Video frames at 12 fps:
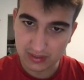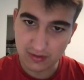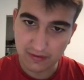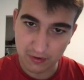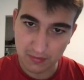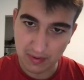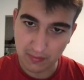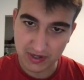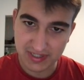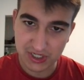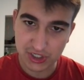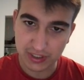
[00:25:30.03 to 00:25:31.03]
for
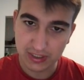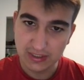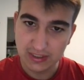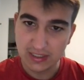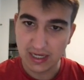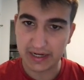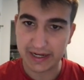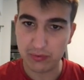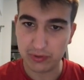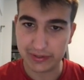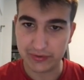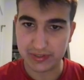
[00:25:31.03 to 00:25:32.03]
memorization. And here
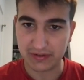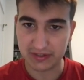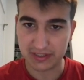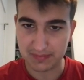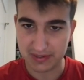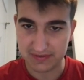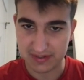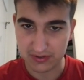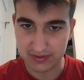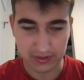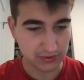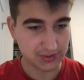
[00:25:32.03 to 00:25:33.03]
we'll do self.dp of 0,
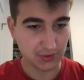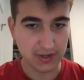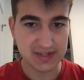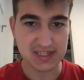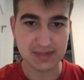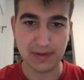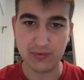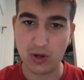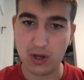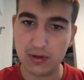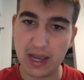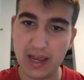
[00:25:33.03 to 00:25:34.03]
0. So what does this mean?
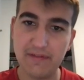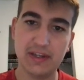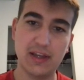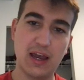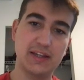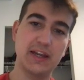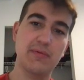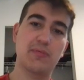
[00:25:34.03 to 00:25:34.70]
Well, I have a dynamic